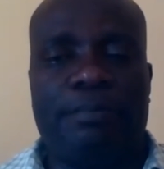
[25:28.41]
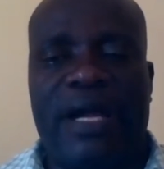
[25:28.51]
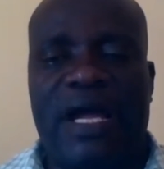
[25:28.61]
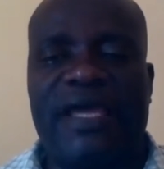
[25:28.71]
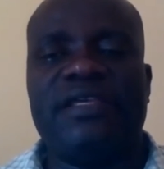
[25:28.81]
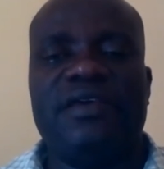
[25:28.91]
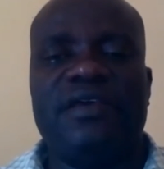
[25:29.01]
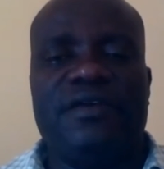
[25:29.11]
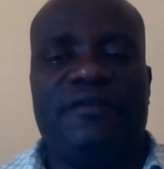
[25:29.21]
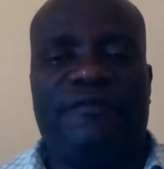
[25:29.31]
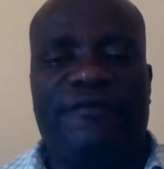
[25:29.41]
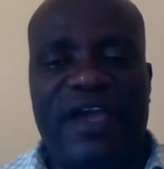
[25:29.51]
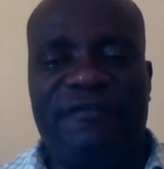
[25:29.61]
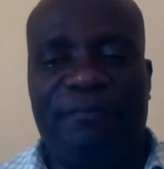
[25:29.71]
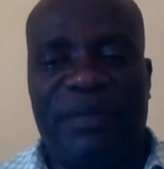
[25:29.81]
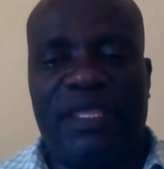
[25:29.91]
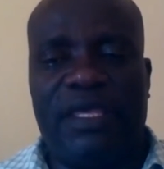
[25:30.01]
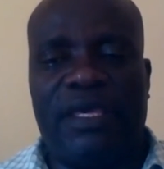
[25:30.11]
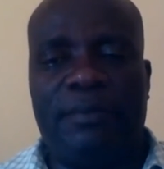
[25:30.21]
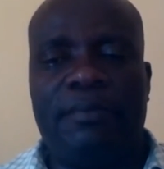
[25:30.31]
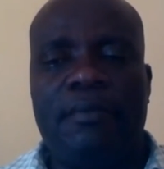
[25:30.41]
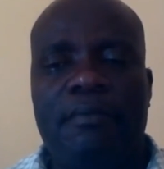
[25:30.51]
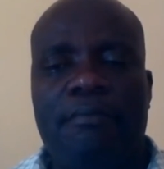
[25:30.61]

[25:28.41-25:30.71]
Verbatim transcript: by 5 p.m.